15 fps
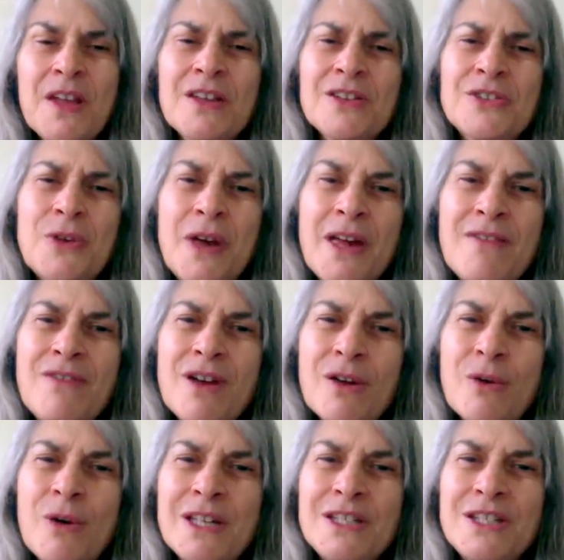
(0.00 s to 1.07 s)
So I have a
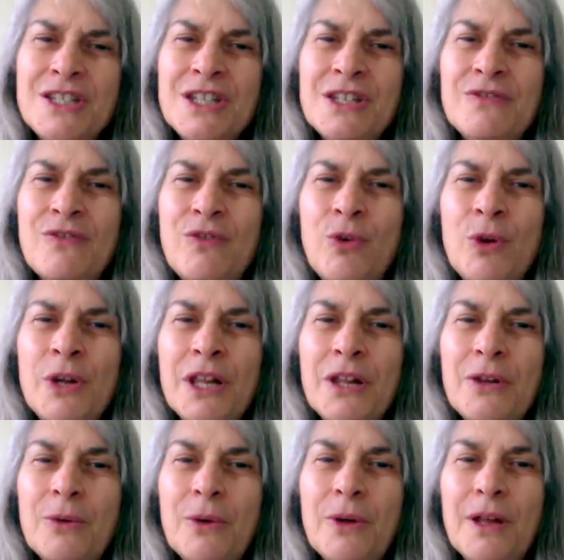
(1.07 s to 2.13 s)
question for you.
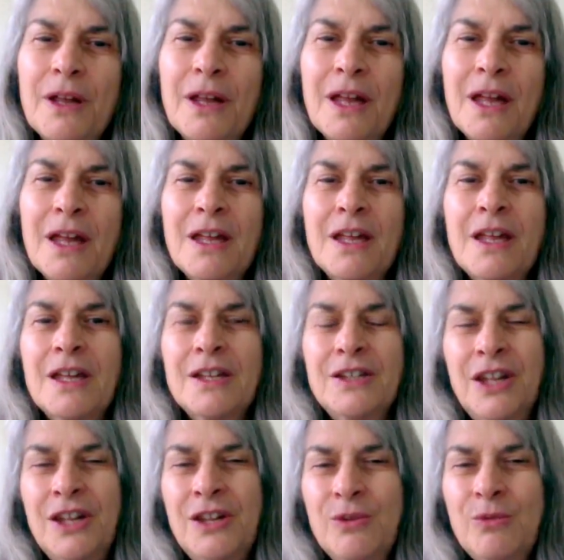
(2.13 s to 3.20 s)
Do
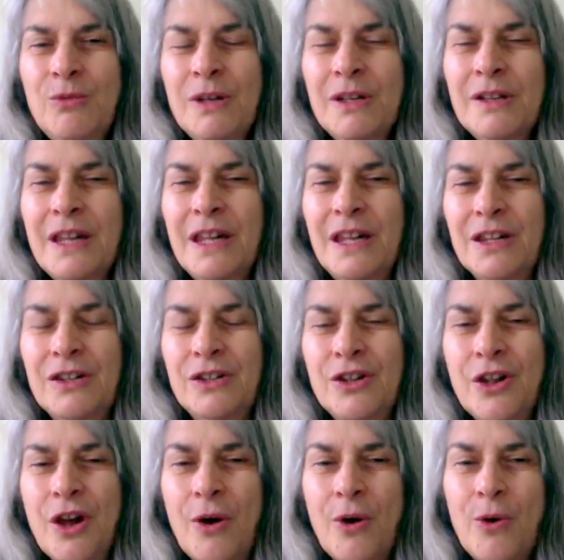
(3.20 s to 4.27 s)
you really
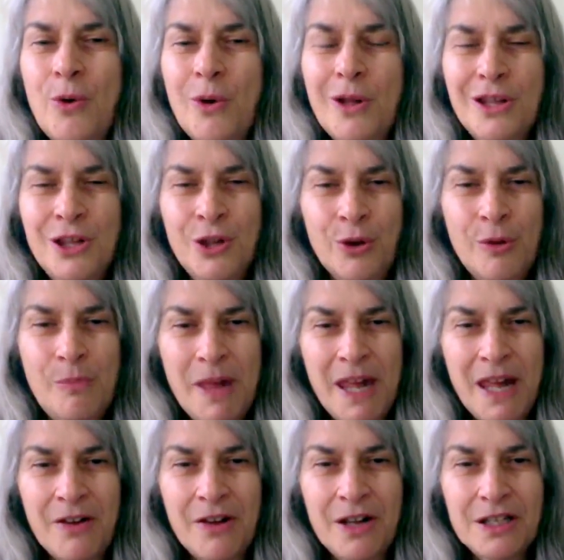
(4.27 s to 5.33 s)
know your
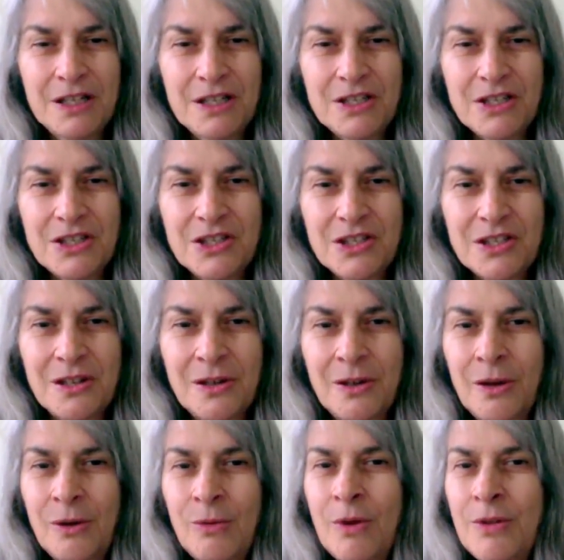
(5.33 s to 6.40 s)
parents,
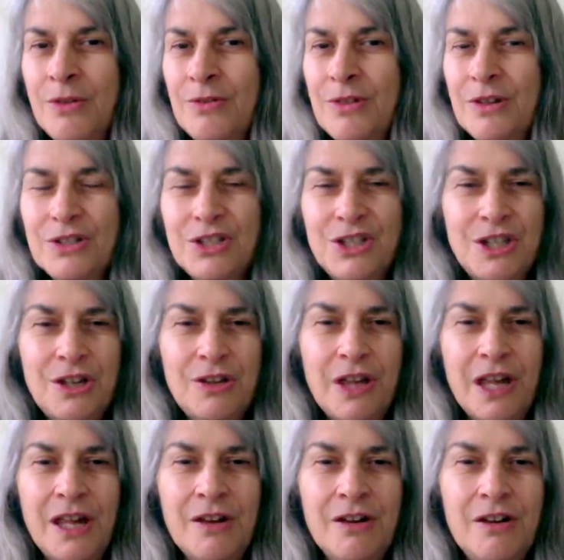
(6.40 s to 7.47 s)
whether they're still
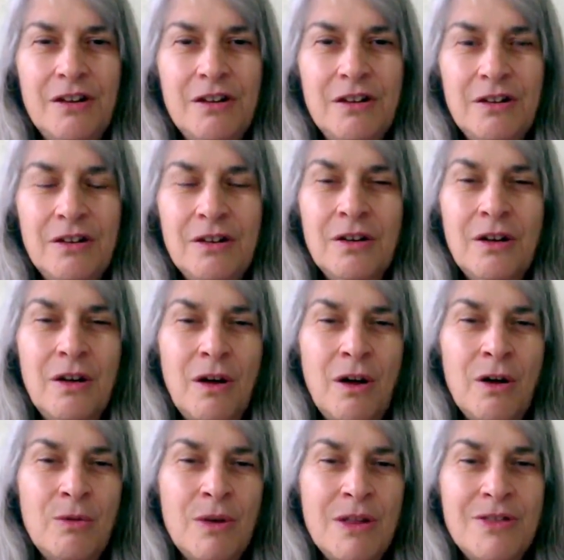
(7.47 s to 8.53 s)
here
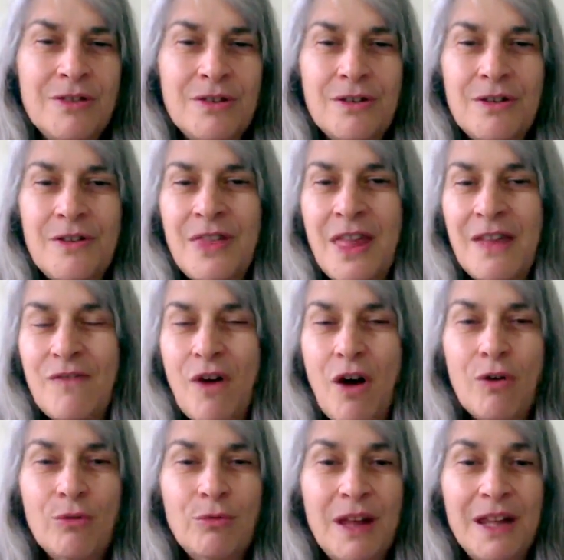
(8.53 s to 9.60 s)
or whether they've
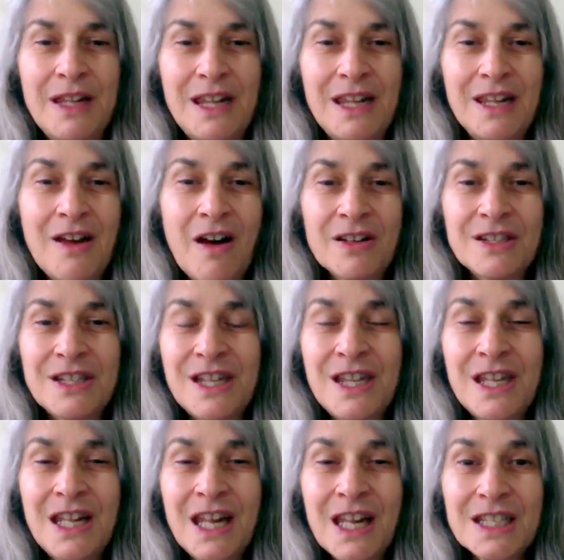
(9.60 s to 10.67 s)
already gone to
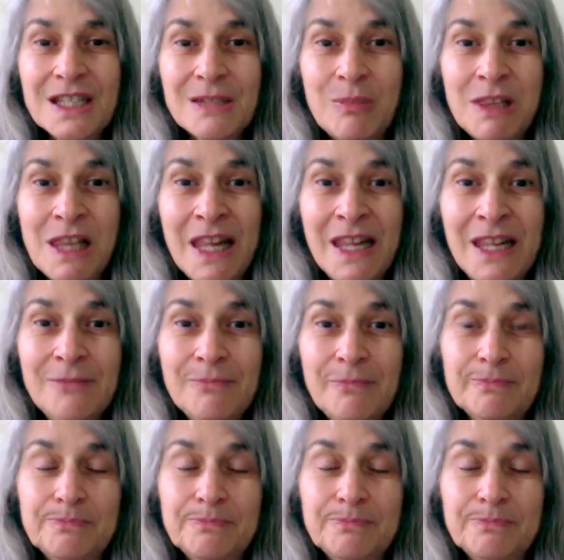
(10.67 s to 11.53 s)
the next plane?